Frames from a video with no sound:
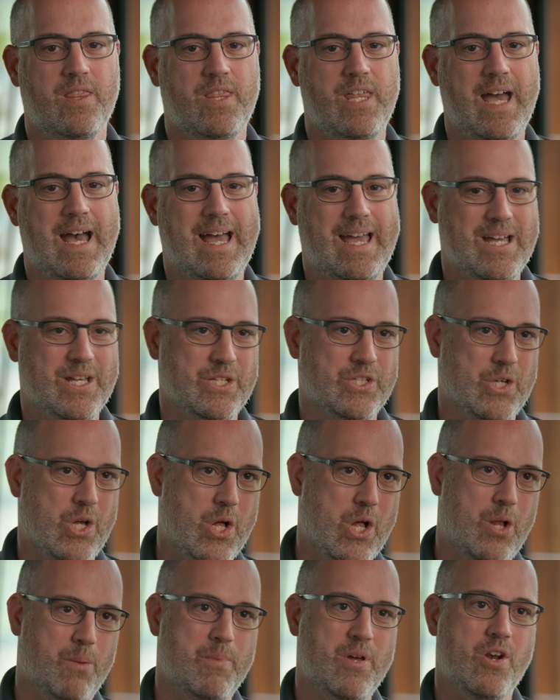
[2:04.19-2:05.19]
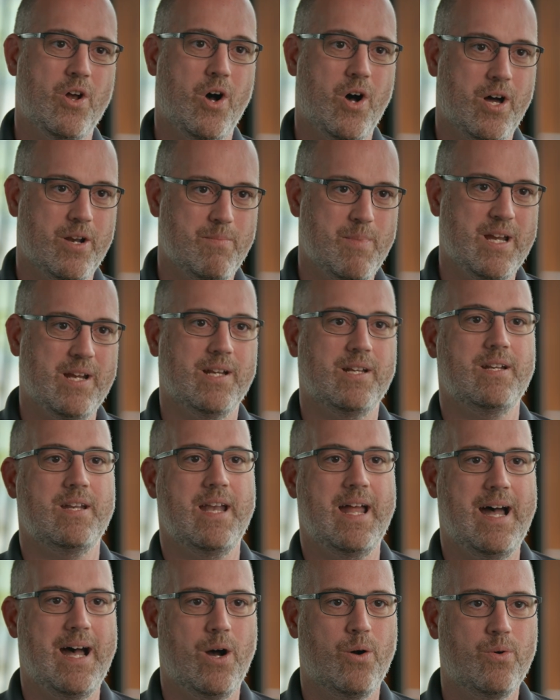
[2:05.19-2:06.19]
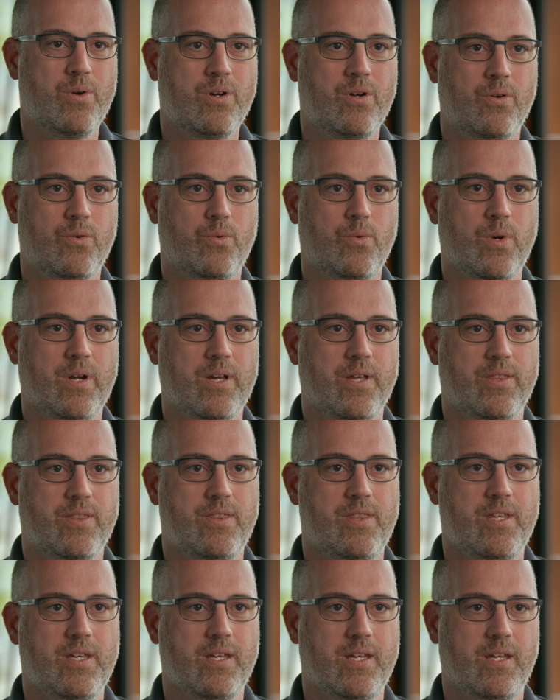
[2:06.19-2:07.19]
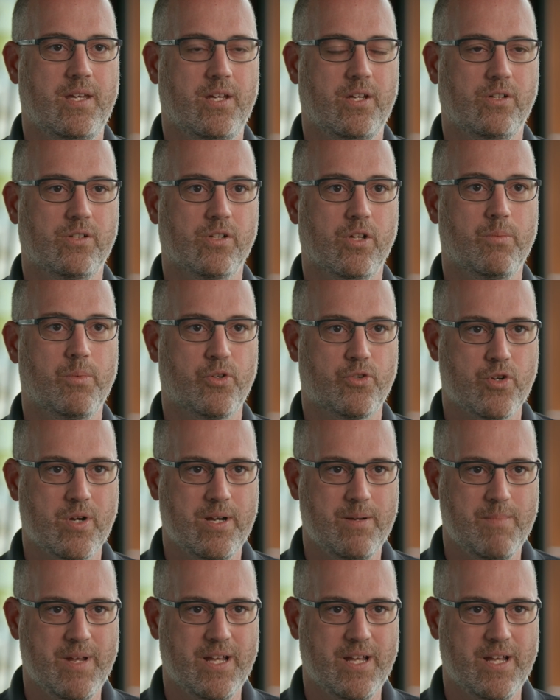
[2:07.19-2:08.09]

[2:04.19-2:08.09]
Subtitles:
That has all been automated now with the global trade